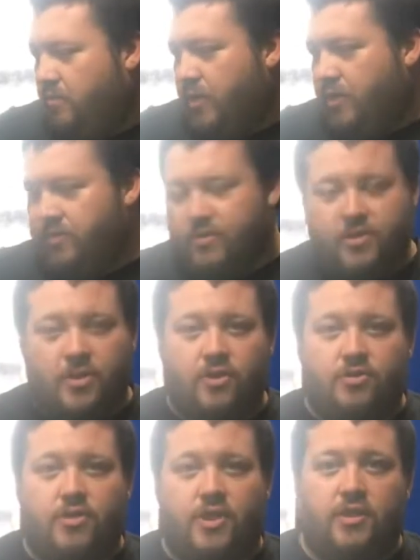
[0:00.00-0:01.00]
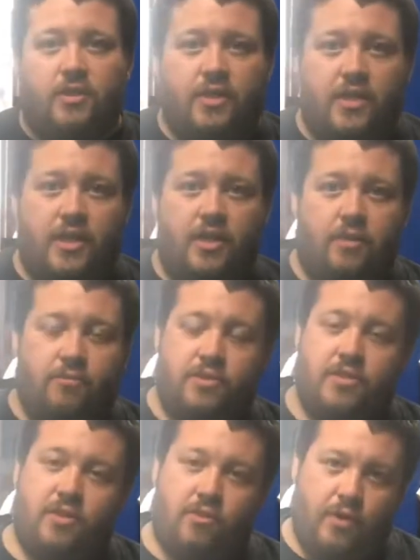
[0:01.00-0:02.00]
parts will start trickling in. I'm
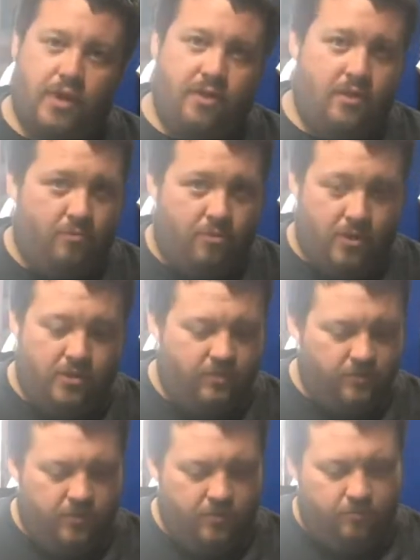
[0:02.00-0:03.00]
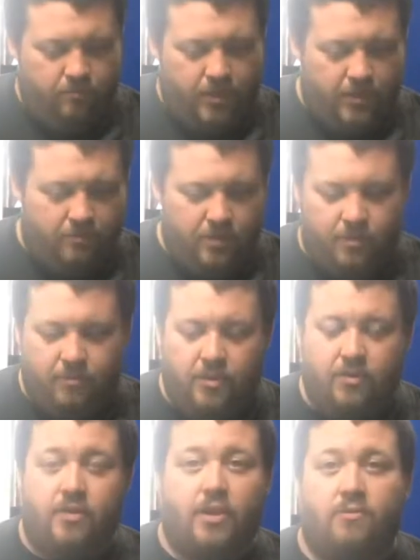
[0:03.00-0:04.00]
still waiting on parts for the
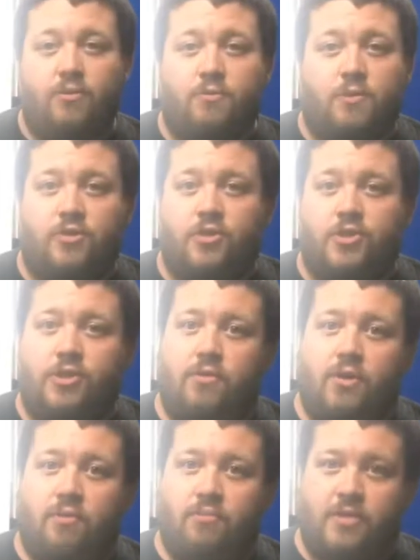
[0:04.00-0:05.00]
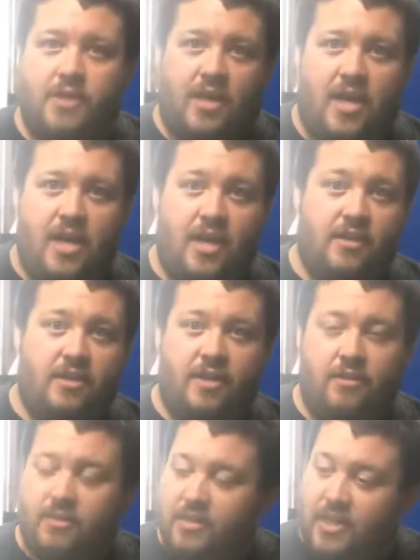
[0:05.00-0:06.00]
BMW that were supposed to show up today
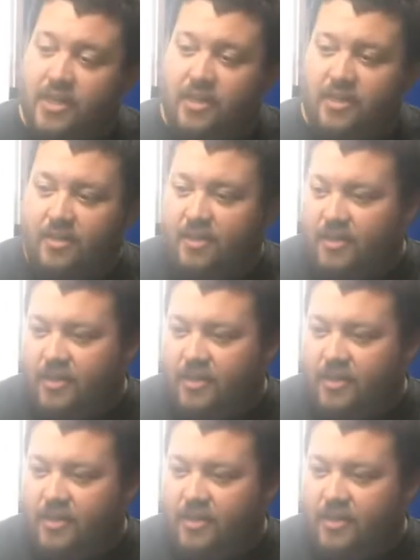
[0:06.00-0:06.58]
that didn't,